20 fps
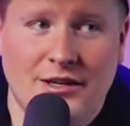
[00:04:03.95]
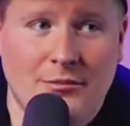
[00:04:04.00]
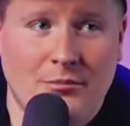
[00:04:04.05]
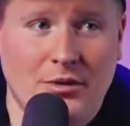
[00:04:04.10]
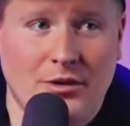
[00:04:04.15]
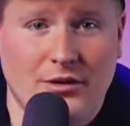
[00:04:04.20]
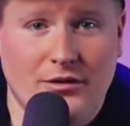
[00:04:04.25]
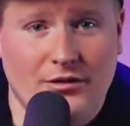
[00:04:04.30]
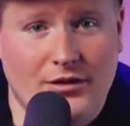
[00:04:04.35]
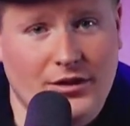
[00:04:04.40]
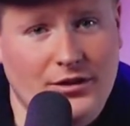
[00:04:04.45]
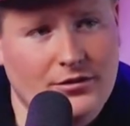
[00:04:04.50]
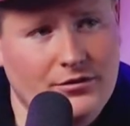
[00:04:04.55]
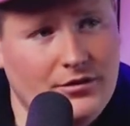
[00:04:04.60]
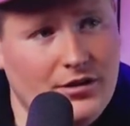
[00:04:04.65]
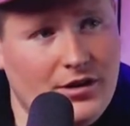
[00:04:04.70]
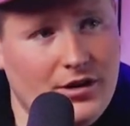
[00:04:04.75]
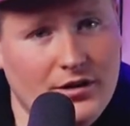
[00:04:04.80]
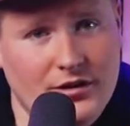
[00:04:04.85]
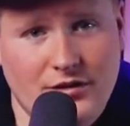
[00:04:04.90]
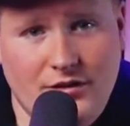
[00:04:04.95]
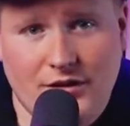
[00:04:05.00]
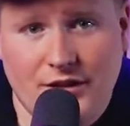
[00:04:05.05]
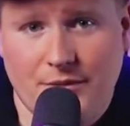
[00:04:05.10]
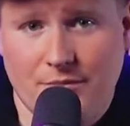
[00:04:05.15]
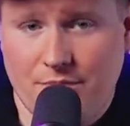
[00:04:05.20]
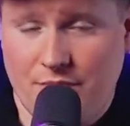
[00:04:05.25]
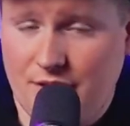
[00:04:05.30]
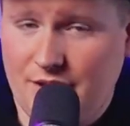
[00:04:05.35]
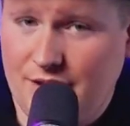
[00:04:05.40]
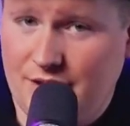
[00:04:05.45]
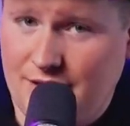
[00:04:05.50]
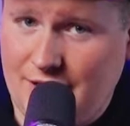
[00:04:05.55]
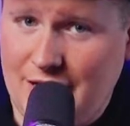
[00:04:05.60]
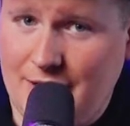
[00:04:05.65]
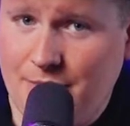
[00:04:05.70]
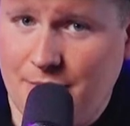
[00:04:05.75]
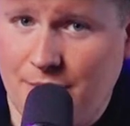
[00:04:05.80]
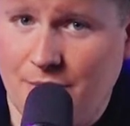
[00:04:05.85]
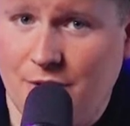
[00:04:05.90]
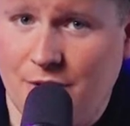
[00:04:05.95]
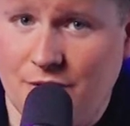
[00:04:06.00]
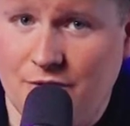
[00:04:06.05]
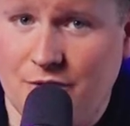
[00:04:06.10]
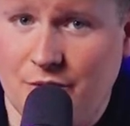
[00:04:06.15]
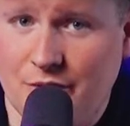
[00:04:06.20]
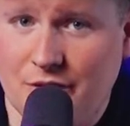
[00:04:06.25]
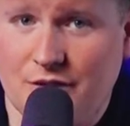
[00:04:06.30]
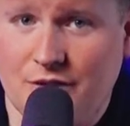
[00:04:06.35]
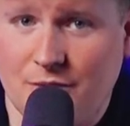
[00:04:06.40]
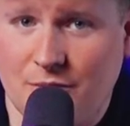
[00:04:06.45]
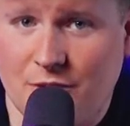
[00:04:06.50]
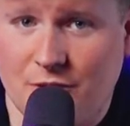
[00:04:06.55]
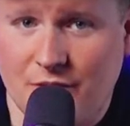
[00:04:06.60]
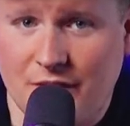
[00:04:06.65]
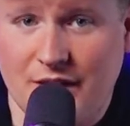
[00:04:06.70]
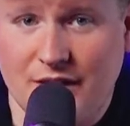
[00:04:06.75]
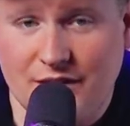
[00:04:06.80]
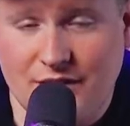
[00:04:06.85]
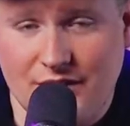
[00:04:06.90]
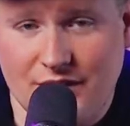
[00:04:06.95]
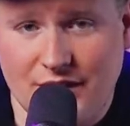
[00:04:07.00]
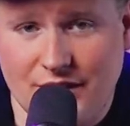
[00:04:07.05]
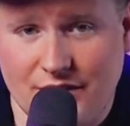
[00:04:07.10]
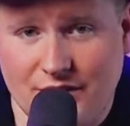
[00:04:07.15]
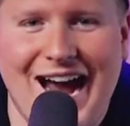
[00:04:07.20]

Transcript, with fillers: But they're honestly pretty capable of doing some horrendous things.